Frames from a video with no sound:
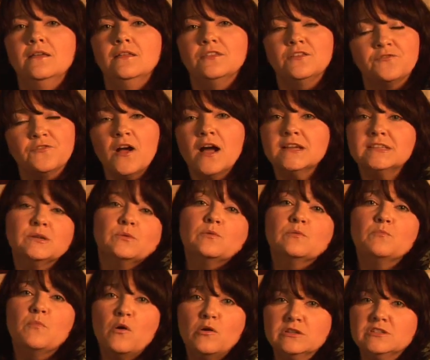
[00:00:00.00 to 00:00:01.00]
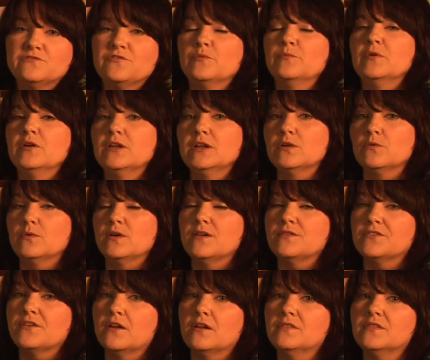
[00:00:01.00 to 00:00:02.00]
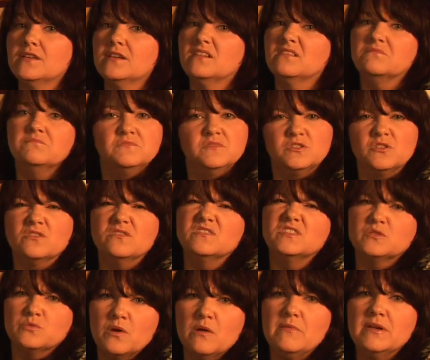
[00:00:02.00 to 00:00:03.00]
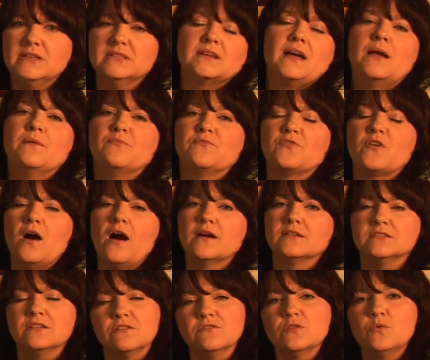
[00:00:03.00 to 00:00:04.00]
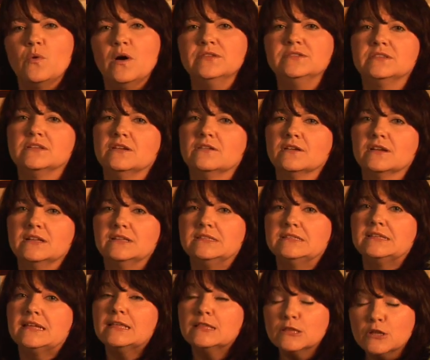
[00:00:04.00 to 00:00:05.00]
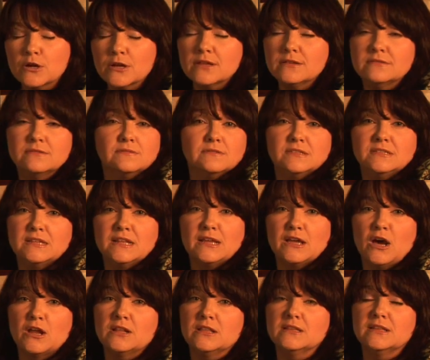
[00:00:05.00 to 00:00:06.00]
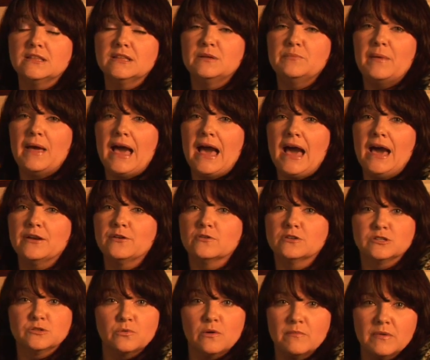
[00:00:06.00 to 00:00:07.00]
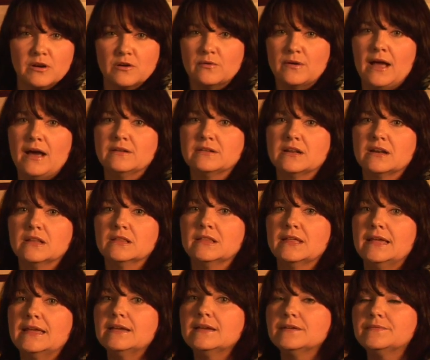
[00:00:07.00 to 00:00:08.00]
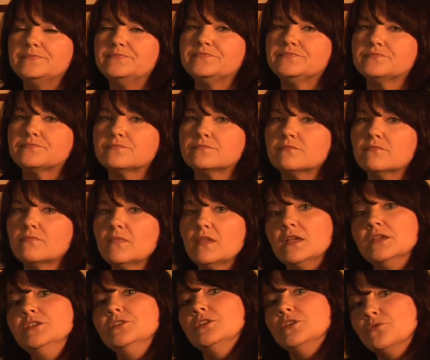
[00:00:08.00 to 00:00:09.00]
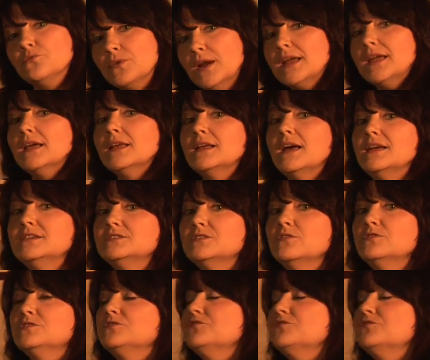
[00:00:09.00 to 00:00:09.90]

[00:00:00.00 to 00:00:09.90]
The frogs that we're most familiar with are the sort of swimming type frogs. They're the ones that you're going to see sitting on a lily pad or swimming around in a lake. You can recognize those